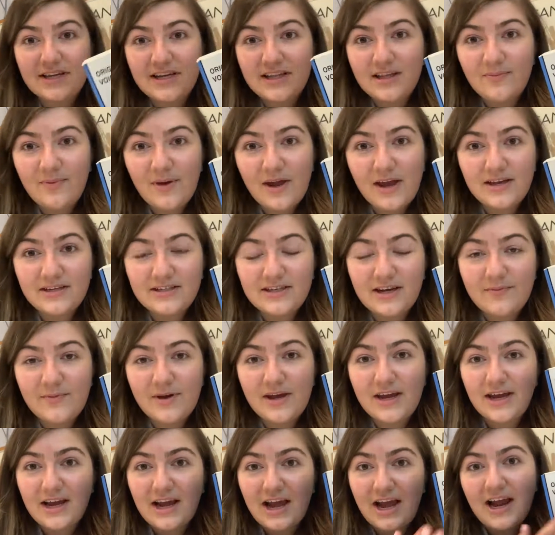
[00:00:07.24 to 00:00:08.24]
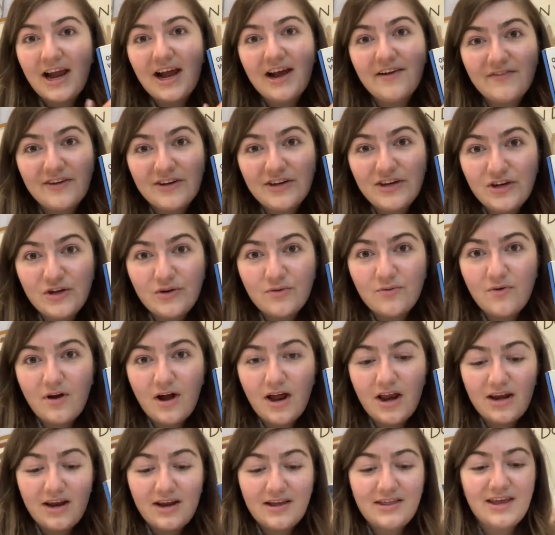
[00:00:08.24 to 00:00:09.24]
in the pandemic. I have a new
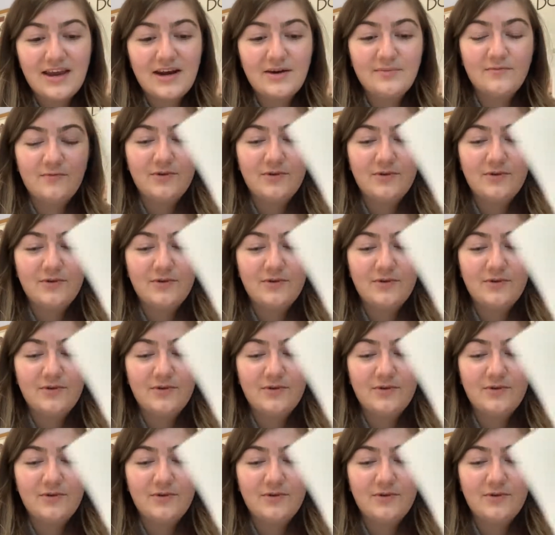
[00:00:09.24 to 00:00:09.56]
one that I'm